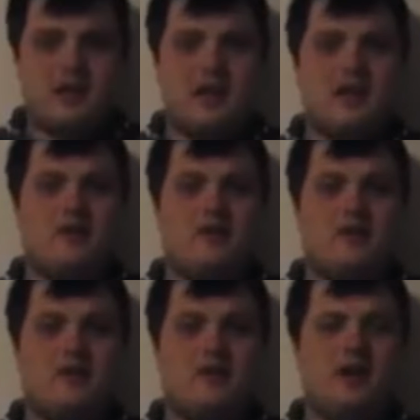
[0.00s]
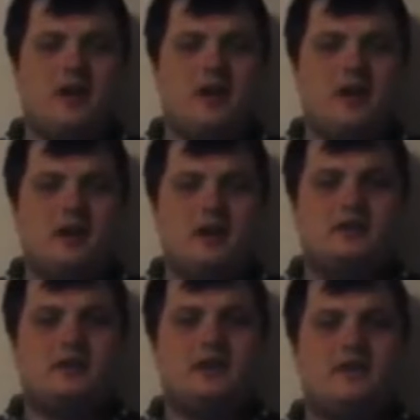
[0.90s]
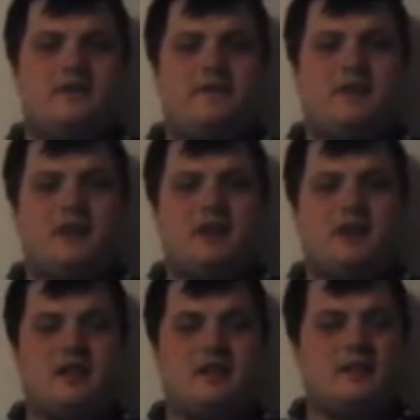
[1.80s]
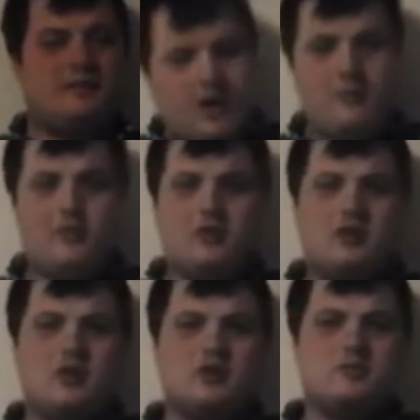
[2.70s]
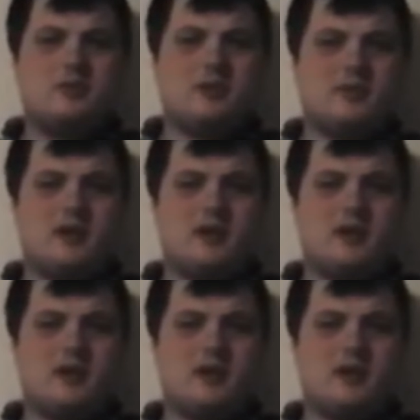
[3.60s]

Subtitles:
Thankfully, it's different about Launchpad